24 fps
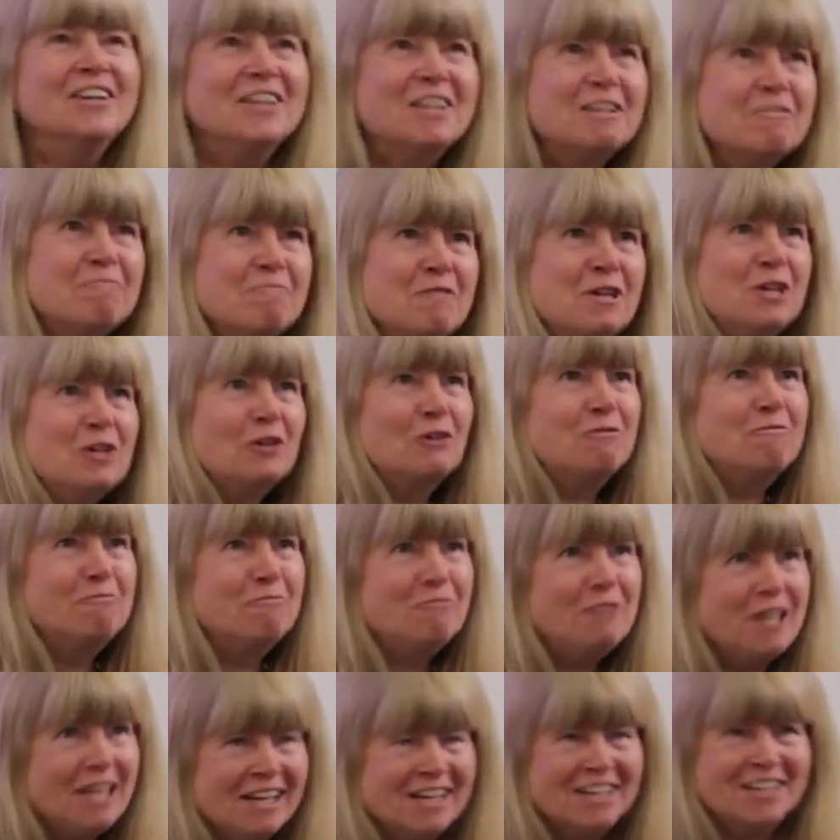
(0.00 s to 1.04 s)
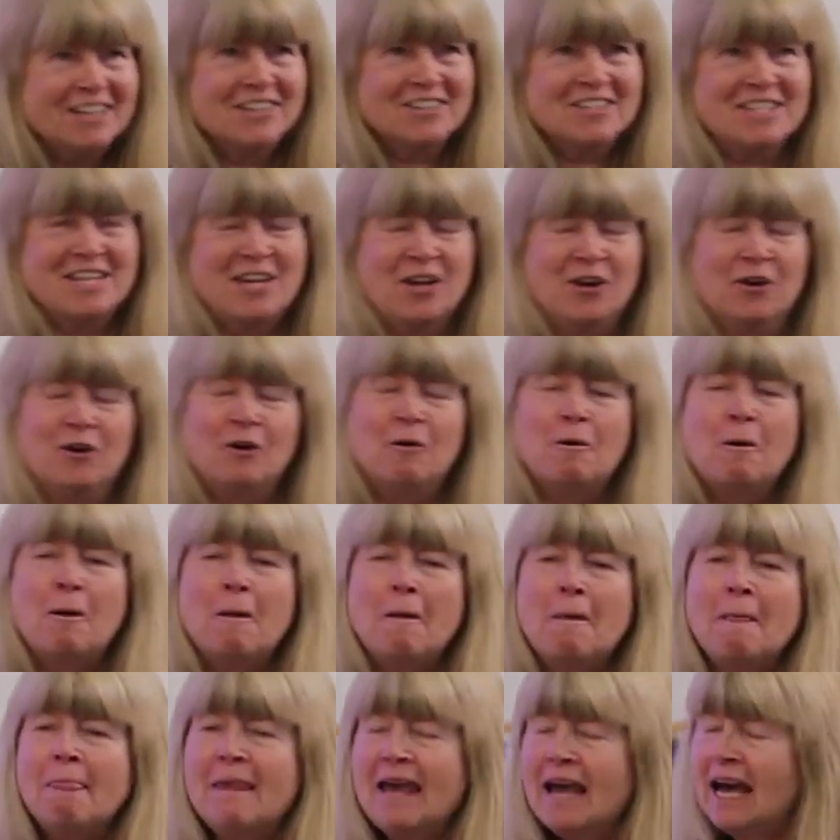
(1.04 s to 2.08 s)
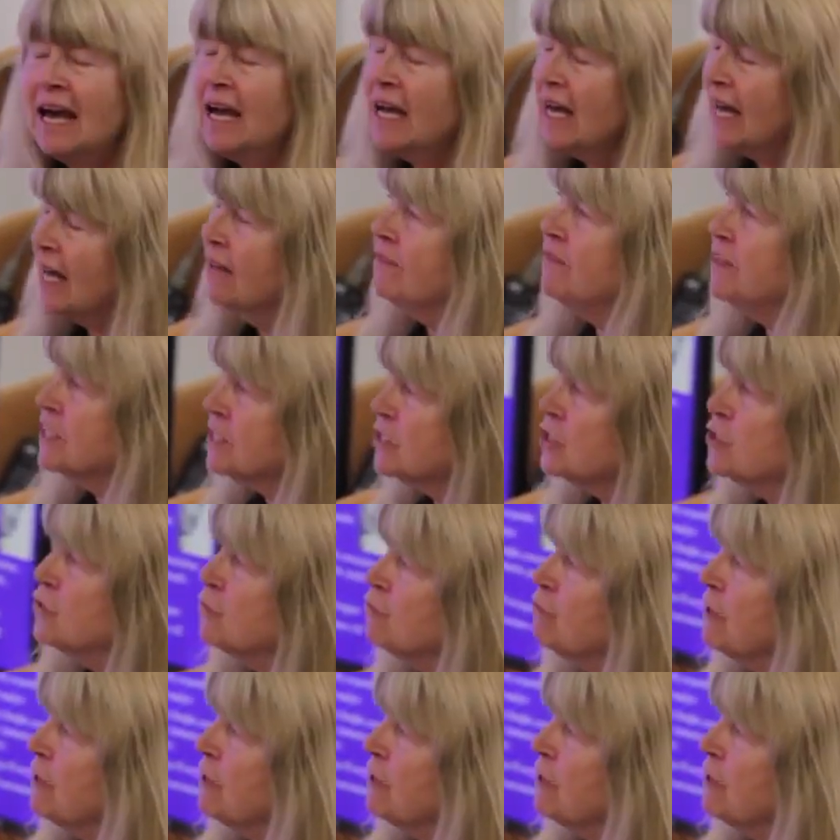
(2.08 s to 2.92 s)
give me your feelings here. And this is